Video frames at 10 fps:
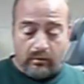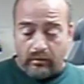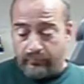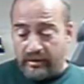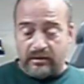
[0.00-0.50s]

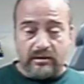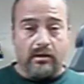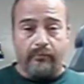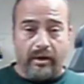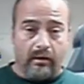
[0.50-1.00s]
means of
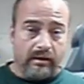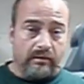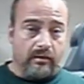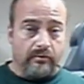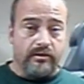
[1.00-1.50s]
comparing it
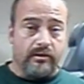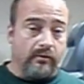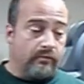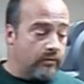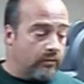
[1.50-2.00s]
to other
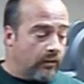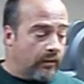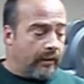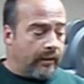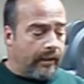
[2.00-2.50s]
stoves.
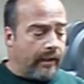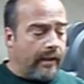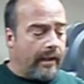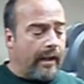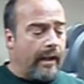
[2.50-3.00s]

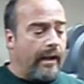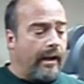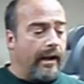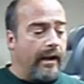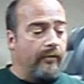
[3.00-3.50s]

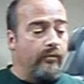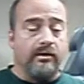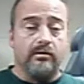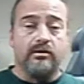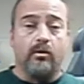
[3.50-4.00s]
And we
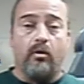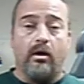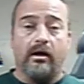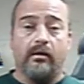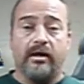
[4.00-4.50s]
used a
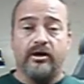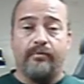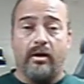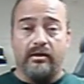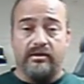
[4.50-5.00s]
wire mesh
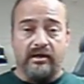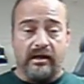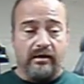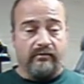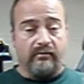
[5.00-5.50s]
pot
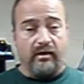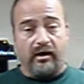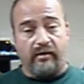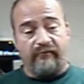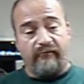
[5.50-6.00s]
stand,
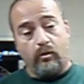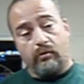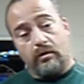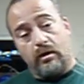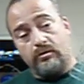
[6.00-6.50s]

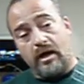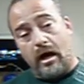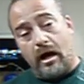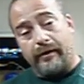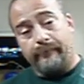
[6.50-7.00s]
4 rows
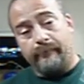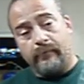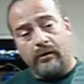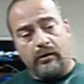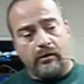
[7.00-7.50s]
high.
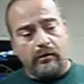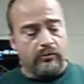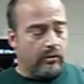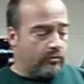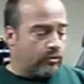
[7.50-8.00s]

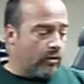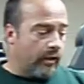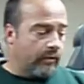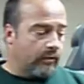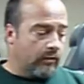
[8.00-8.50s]
I was
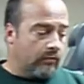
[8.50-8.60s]
trying